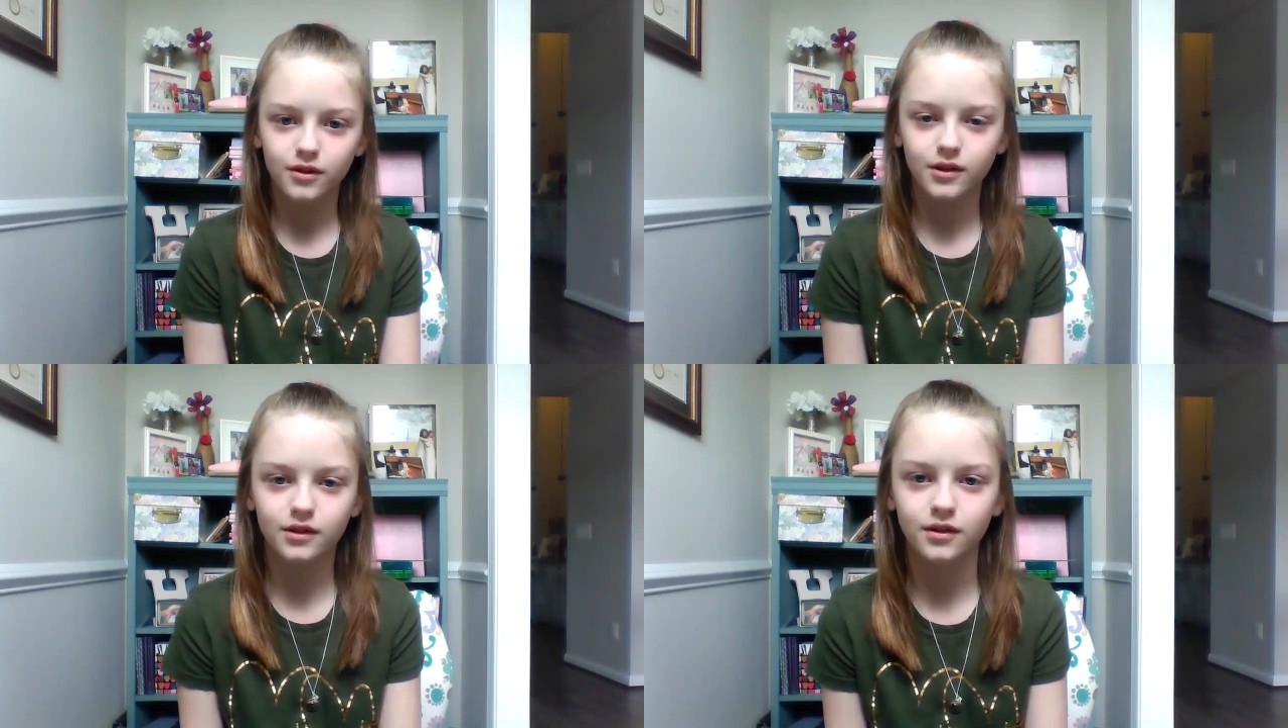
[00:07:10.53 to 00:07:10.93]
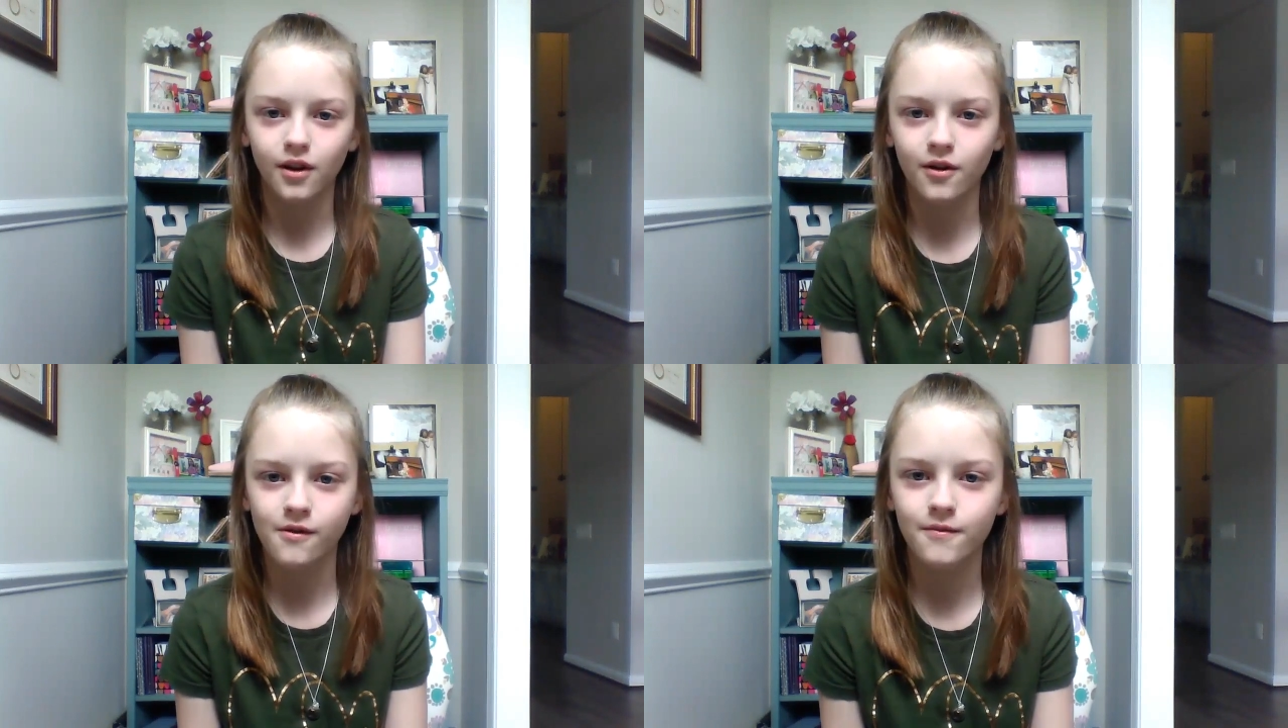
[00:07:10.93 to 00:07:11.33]

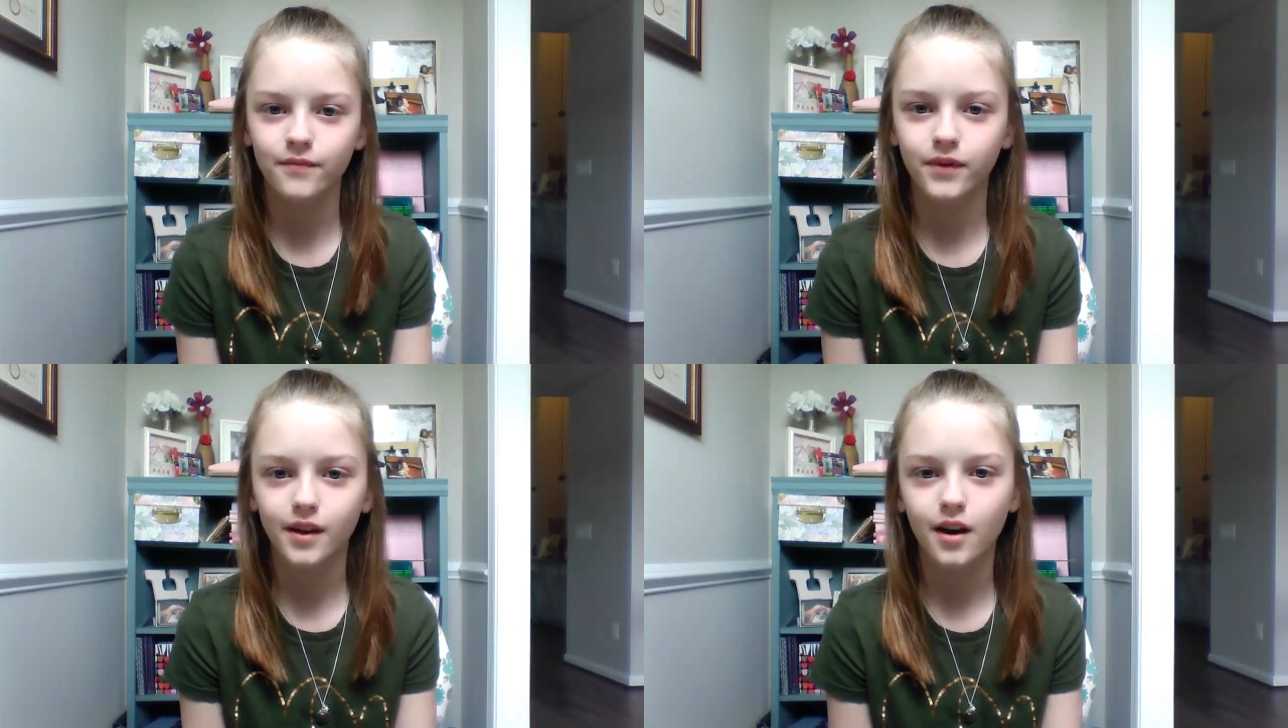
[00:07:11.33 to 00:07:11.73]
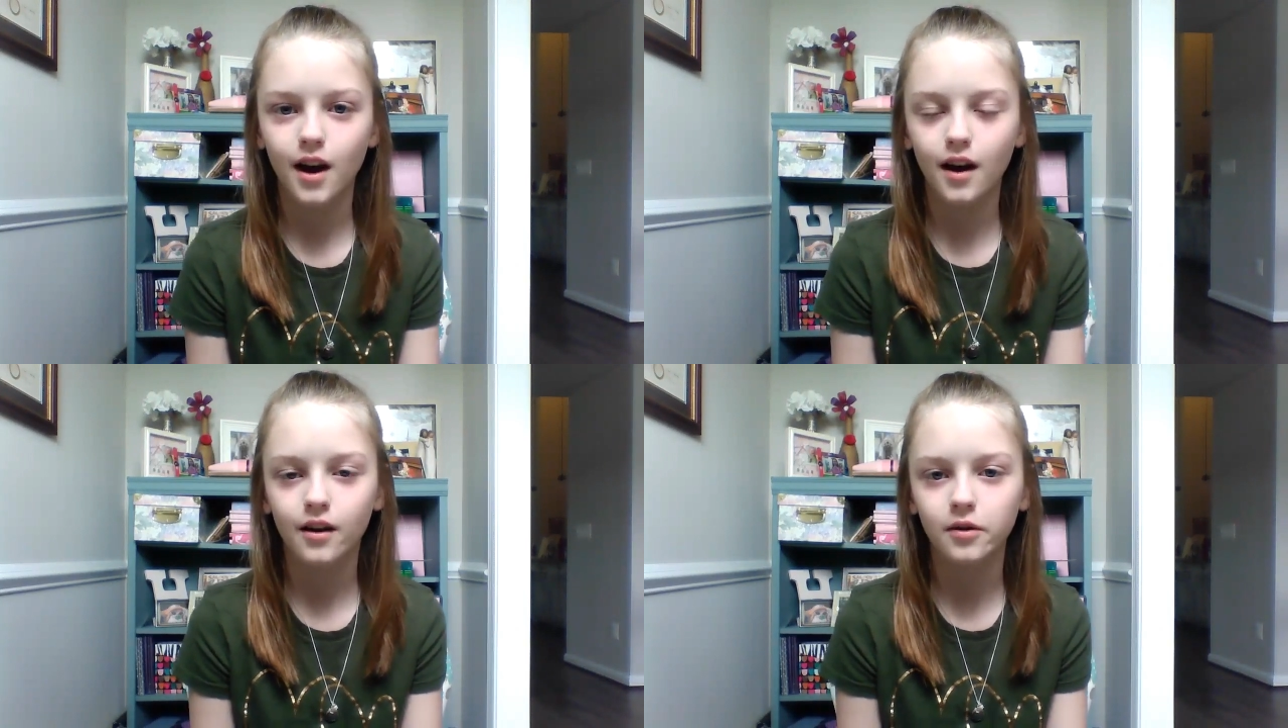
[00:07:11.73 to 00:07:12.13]
So
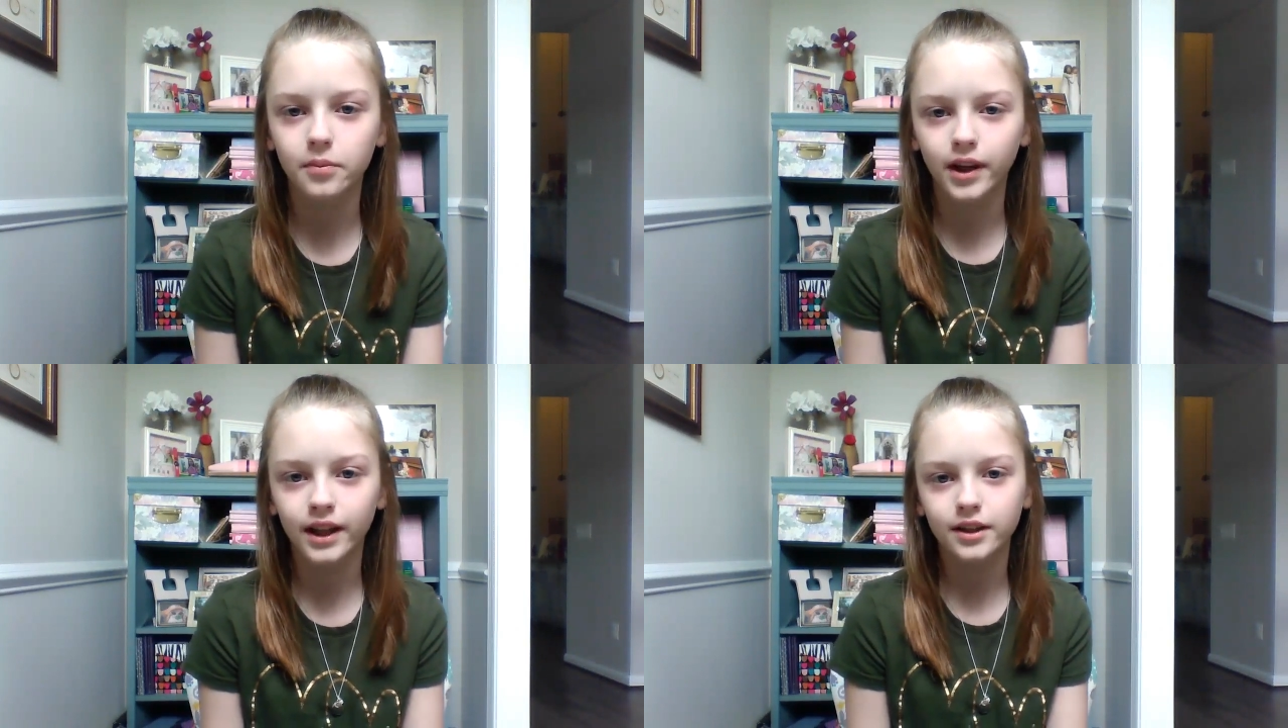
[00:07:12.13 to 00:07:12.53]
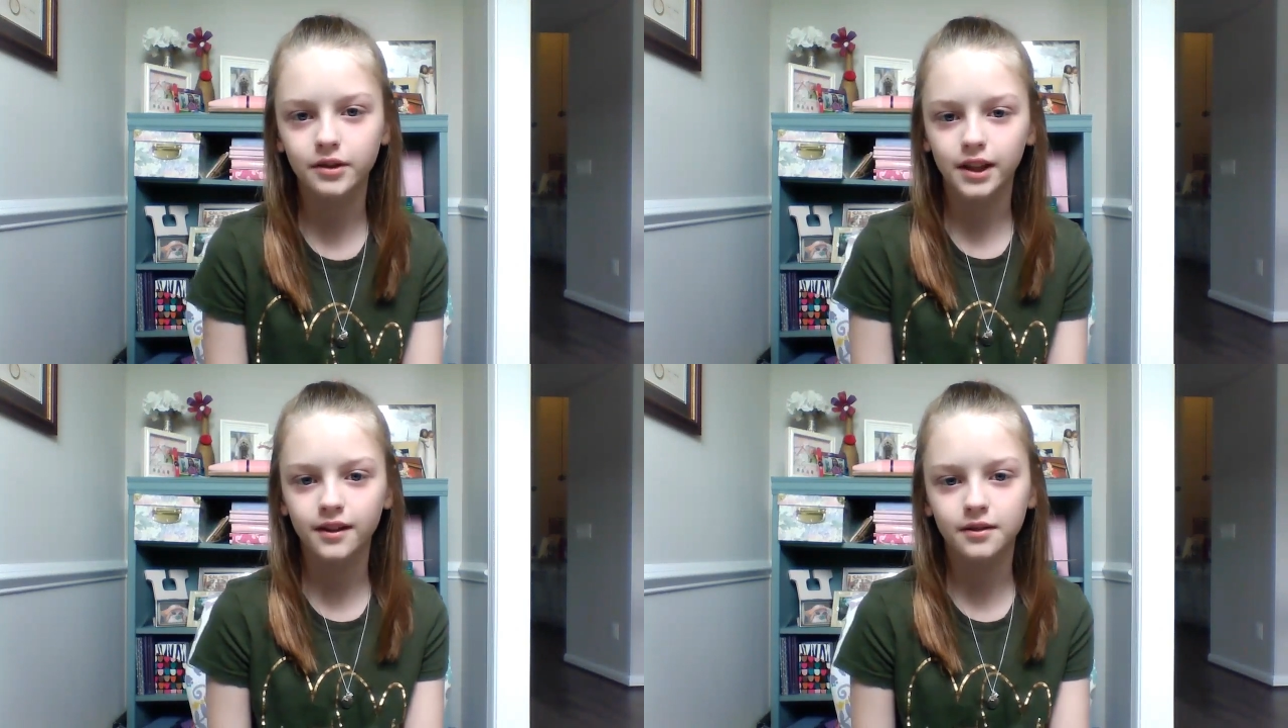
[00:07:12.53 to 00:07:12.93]
I hope you get to
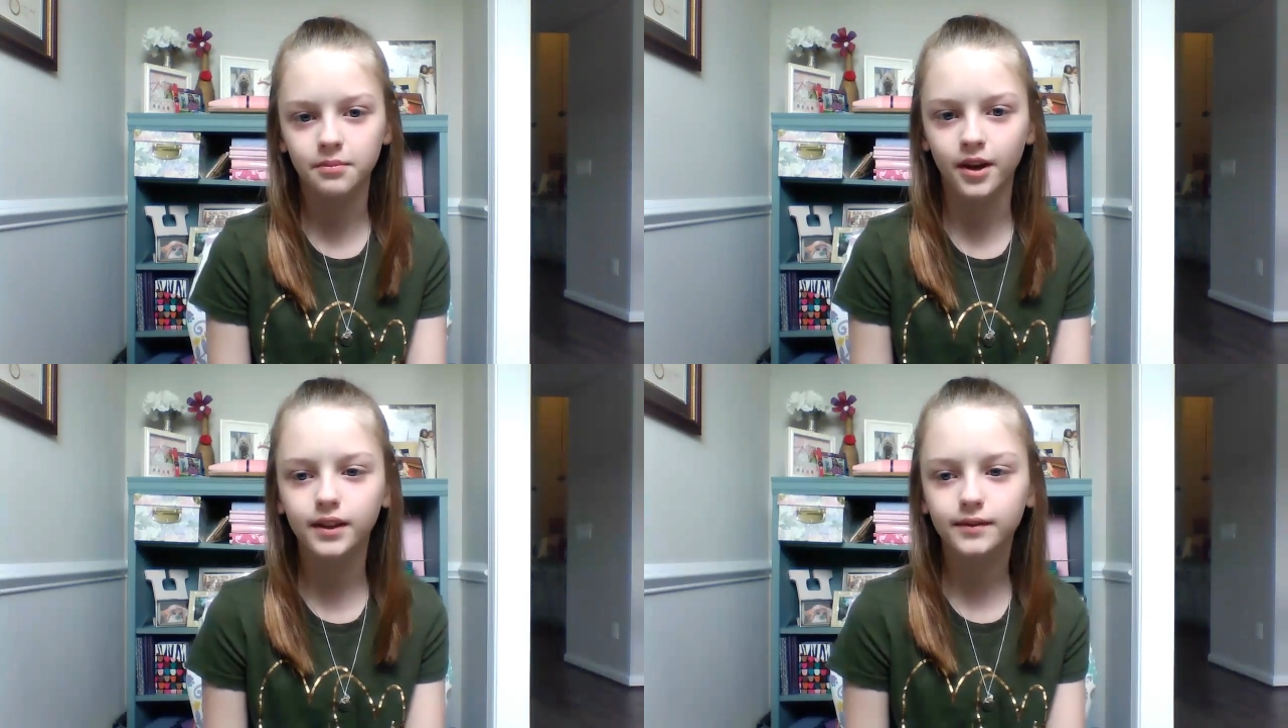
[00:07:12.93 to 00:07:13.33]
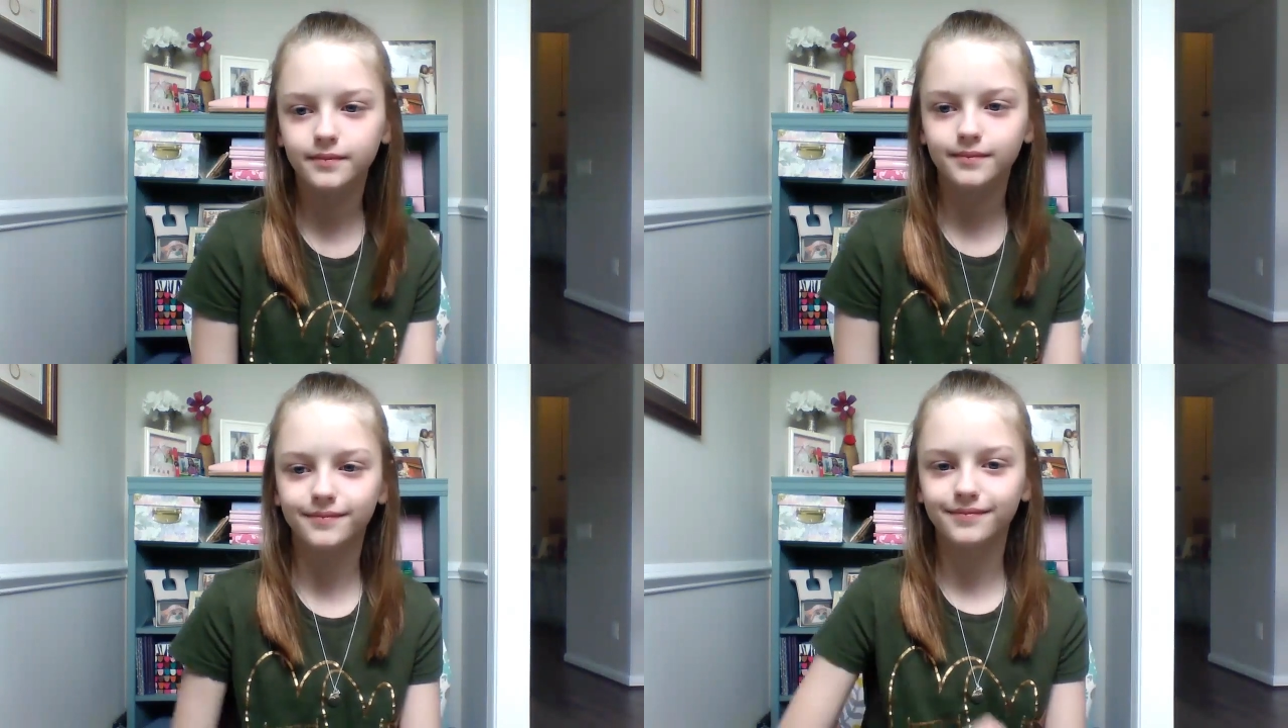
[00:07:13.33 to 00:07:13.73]
read this book.
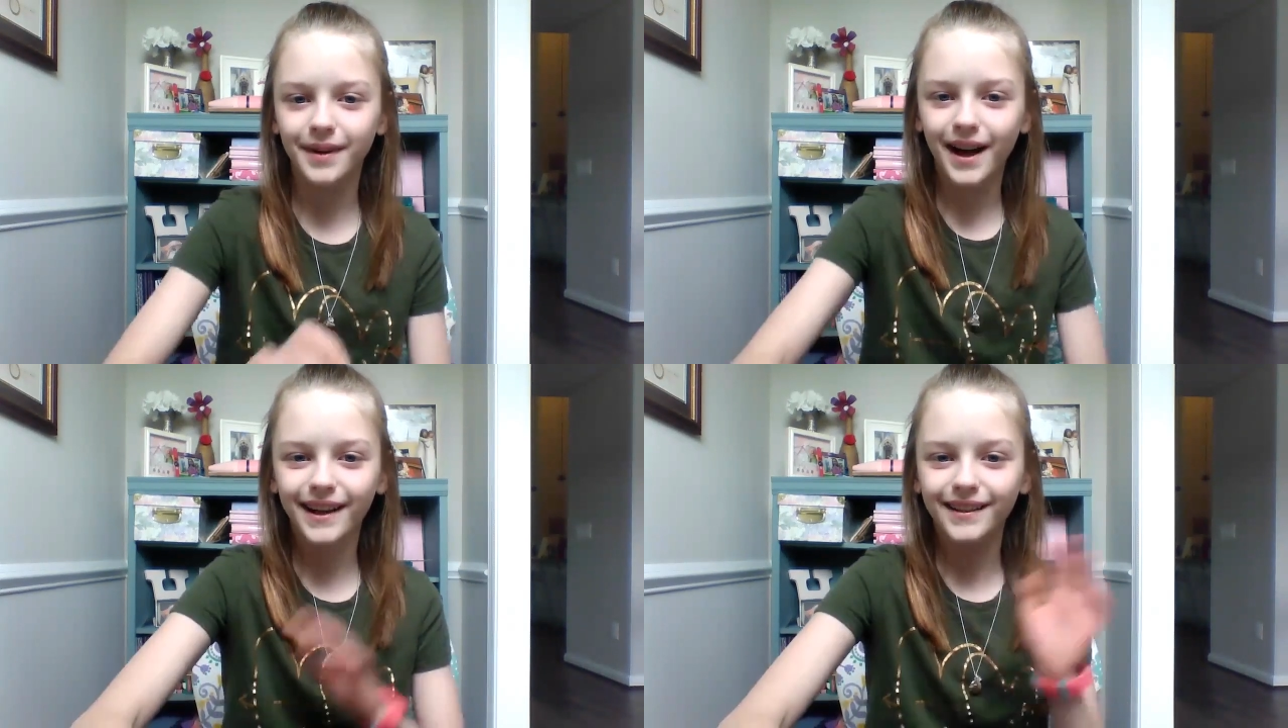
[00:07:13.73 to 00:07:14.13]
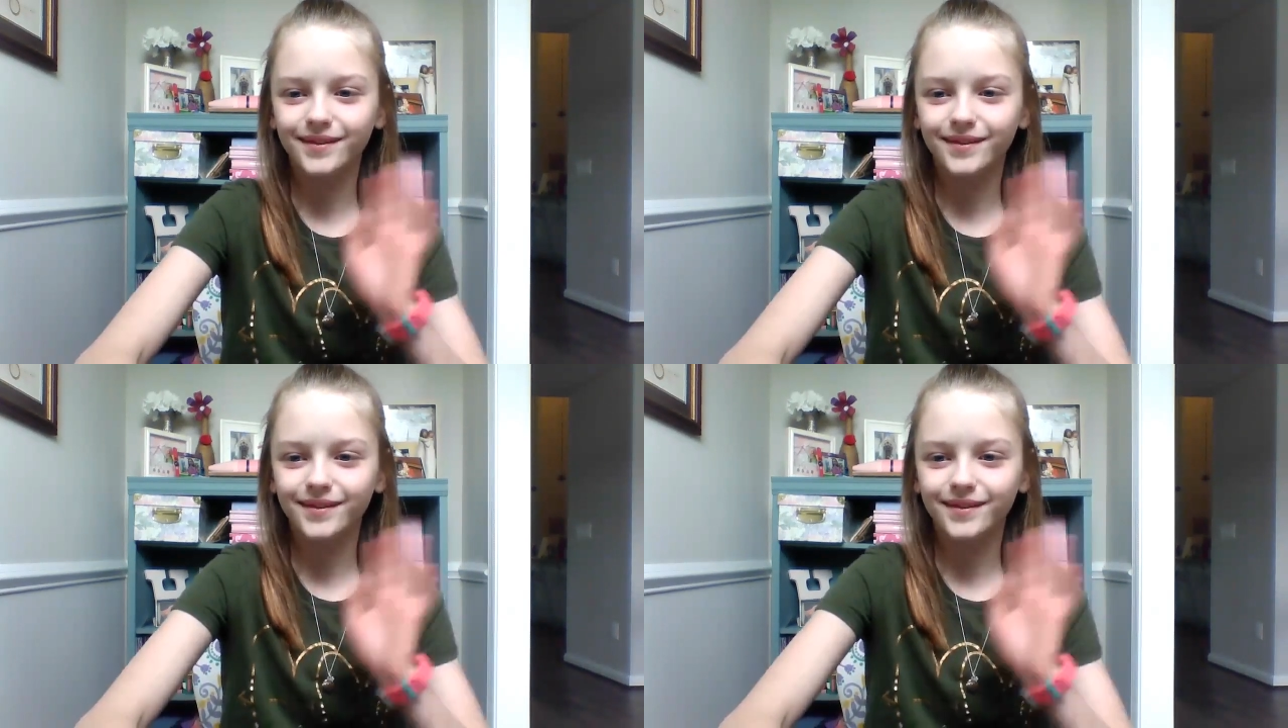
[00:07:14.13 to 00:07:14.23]
Bye.